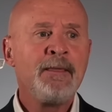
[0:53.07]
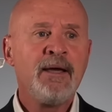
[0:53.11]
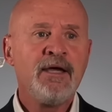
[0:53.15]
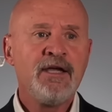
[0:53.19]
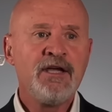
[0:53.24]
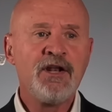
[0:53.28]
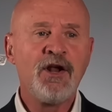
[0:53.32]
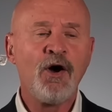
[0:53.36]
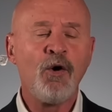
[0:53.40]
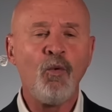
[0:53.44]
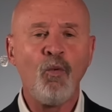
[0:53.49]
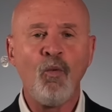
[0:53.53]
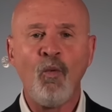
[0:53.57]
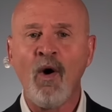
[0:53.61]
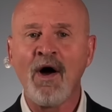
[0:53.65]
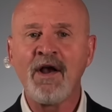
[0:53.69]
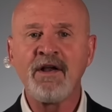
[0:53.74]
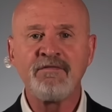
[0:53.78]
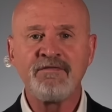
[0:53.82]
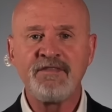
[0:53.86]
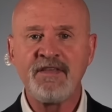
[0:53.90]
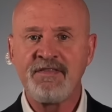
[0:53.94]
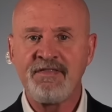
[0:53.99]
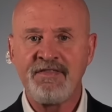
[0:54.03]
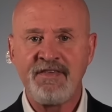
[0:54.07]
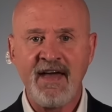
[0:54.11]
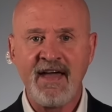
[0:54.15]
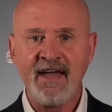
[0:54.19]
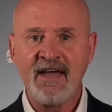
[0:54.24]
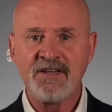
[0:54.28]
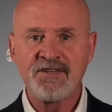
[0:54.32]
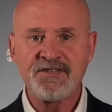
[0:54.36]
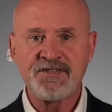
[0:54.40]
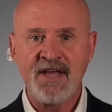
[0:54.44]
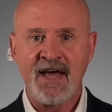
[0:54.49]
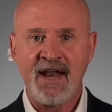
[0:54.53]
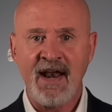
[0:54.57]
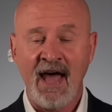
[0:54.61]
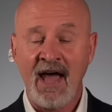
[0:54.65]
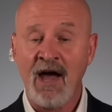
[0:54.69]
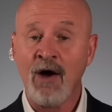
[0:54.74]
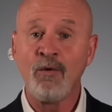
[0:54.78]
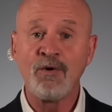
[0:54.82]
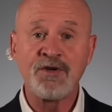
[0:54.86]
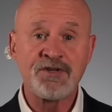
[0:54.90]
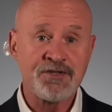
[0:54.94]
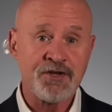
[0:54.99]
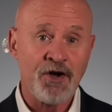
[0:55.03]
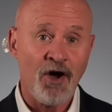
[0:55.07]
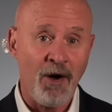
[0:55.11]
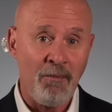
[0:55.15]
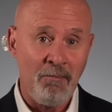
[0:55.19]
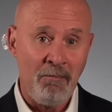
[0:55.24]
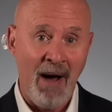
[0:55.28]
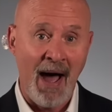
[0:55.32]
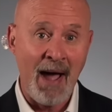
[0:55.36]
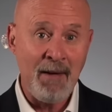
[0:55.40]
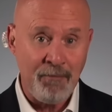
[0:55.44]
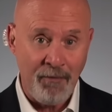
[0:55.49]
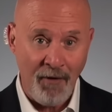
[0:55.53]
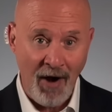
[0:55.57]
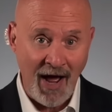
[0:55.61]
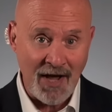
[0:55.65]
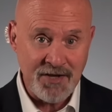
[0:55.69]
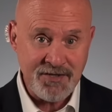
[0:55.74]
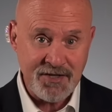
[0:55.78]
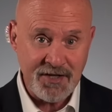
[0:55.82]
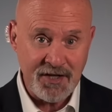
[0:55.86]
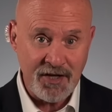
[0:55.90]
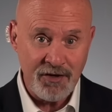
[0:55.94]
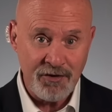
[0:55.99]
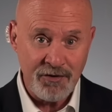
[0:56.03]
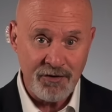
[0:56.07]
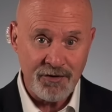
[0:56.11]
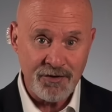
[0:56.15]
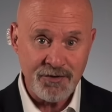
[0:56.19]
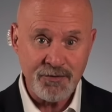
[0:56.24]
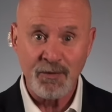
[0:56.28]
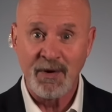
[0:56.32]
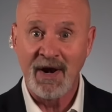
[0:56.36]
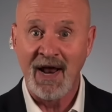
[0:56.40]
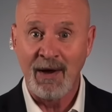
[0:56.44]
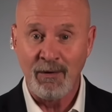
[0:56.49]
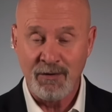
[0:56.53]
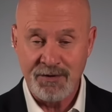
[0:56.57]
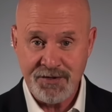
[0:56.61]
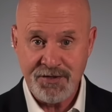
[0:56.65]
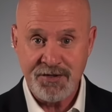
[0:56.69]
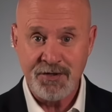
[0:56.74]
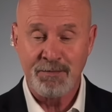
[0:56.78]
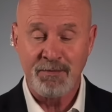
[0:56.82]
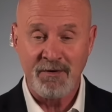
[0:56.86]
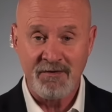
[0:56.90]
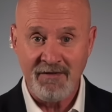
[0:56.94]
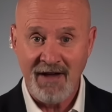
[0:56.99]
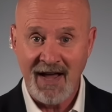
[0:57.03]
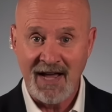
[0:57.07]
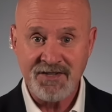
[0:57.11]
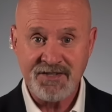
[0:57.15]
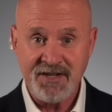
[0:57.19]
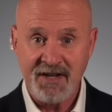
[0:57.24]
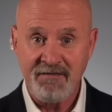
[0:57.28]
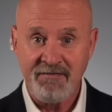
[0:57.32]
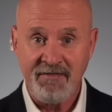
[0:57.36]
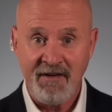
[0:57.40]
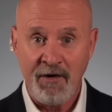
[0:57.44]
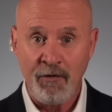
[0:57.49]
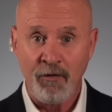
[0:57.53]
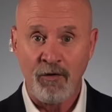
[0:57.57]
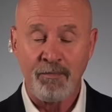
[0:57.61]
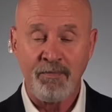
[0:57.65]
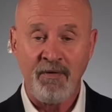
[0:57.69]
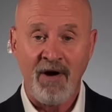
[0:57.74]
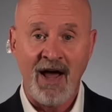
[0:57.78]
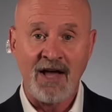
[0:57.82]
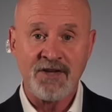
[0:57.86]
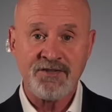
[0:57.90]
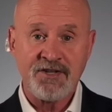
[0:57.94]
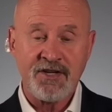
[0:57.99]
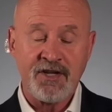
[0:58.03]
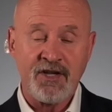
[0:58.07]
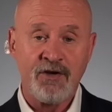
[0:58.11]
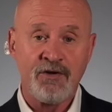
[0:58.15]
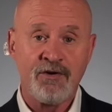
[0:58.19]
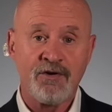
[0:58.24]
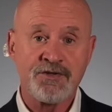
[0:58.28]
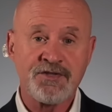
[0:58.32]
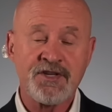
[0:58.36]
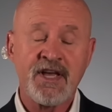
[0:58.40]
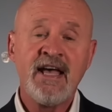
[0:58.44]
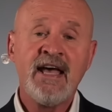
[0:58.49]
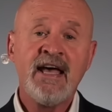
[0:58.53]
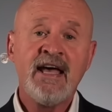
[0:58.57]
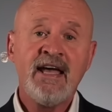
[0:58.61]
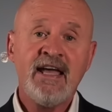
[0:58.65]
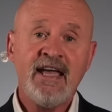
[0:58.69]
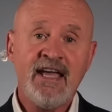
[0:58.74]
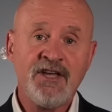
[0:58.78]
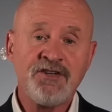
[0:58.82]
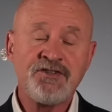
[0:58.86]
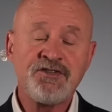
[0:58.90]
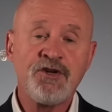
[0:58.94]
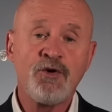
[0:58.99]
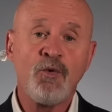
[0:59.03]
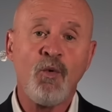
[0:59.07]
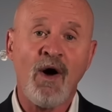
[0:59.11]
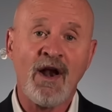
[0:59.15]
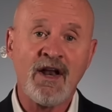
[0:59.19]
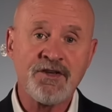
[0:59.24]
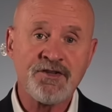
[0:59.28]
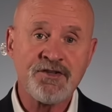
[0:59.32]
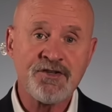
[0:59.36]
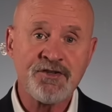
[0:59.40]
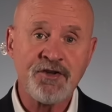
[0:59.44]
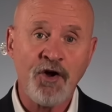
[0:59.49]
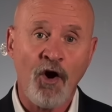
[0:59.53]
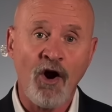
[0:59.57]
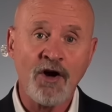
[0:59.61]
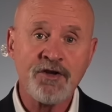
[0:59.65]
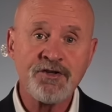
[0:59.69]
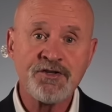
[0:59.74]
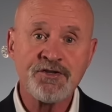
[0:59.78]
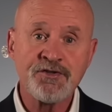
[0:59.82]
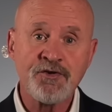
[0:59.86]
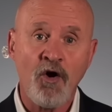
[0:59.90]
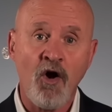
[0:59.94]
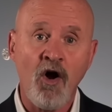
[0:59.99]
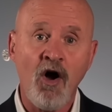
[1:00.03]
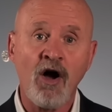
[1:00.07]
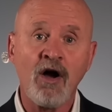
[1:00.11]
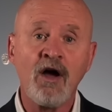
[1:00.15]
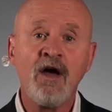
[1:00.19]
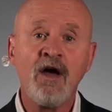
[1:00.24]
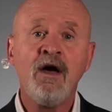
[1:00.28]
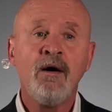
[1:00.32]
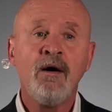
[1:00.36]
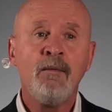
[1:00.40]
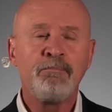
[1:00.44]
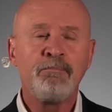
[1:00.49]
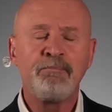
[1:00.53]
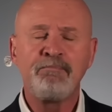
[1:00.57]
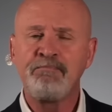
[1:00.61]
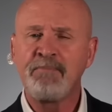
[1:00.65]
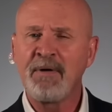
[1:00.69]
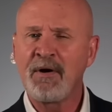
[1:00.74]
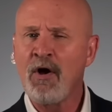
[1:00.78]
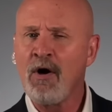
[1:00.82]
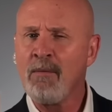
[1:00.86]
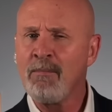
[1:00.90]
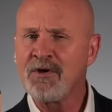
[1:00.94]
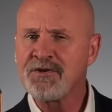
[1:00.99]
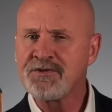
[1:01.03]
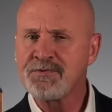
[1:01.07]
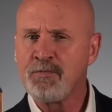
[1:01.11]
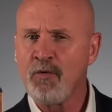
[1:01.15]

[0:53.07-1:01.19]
You know, one of the things that I always taught my prosecutors when I was supervising federal prosecutors is you want to start strong, but almost